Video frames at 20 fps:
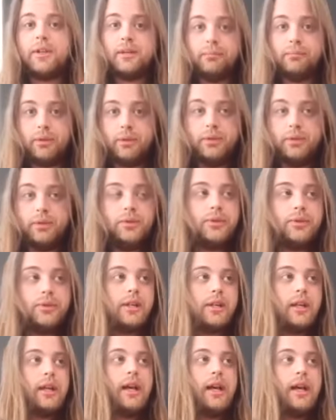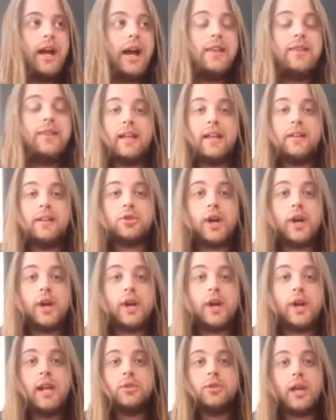and blues, and then try to
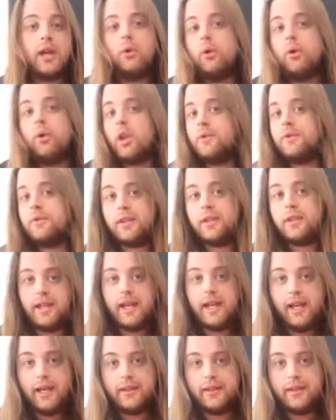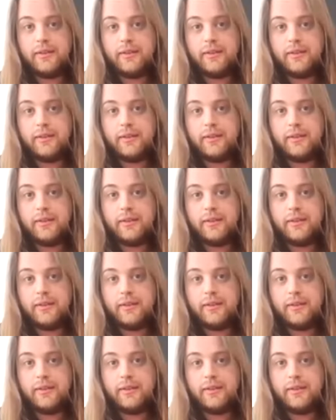do that all over the neck.